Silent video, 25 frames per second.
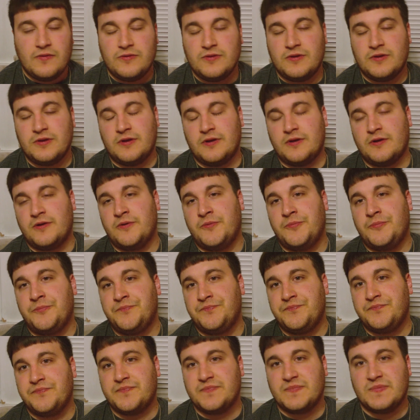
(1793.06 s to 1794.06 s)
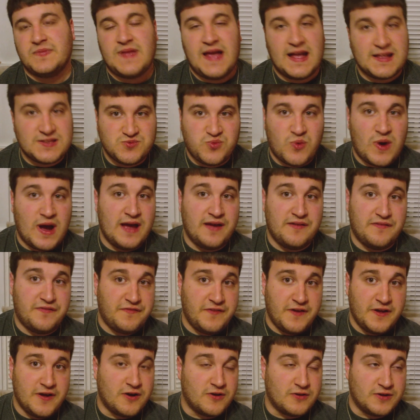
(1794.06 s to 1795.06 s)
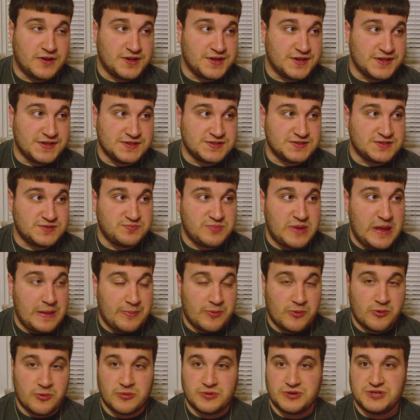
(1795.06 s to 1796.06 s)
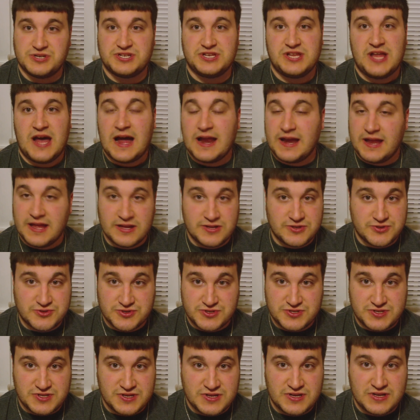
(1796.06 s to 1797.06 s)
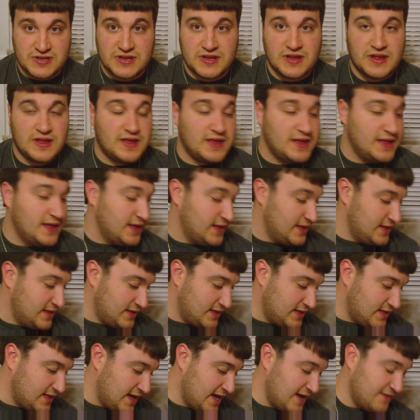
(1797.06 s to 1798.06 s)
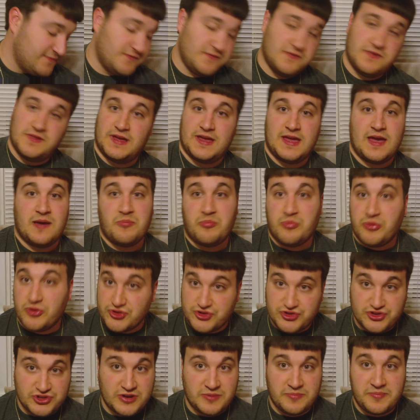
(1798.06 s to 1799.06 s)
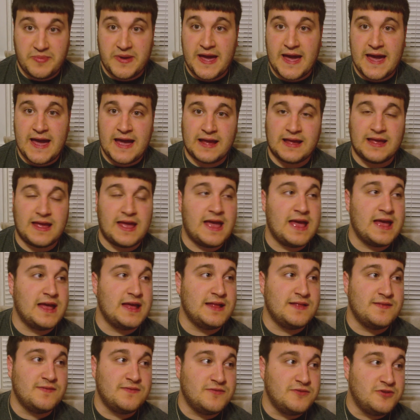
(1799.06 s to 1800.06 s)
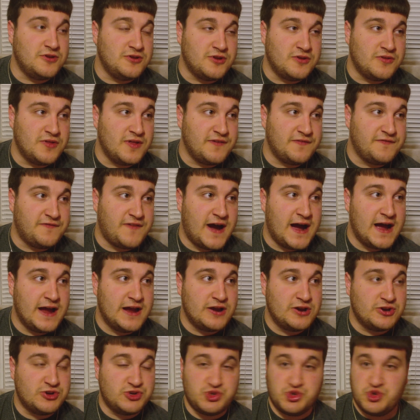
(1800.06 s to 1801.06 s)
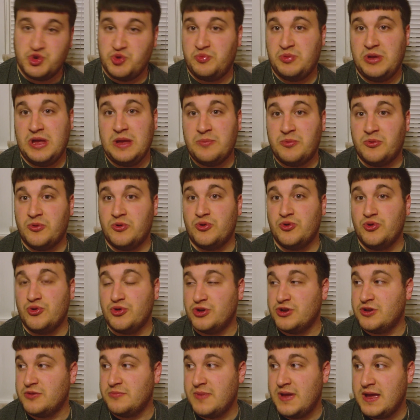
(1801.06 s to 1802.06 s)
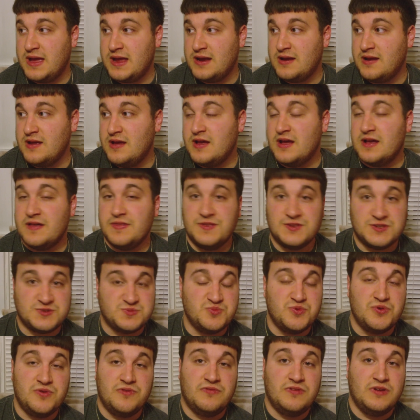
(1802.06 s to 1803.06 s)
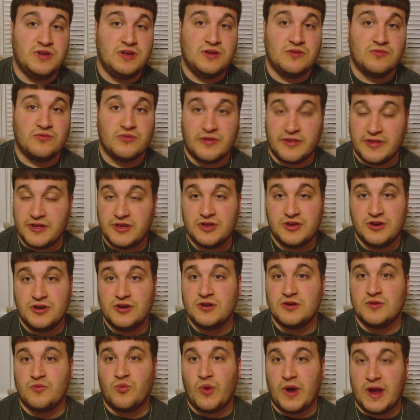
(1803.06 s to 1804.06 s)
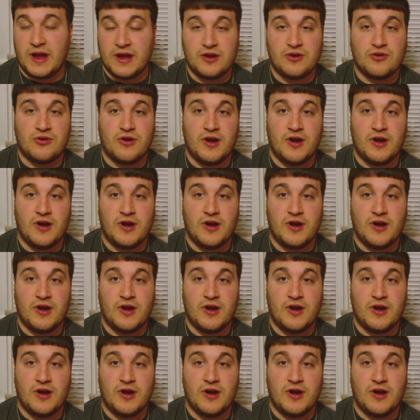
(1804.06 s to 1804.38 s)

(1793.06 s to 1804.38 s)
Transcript: you know. That's why it failed, because people were just not interested after they kept pushing it back. And, you know, they fired two people who could have made this movie really good. Wayne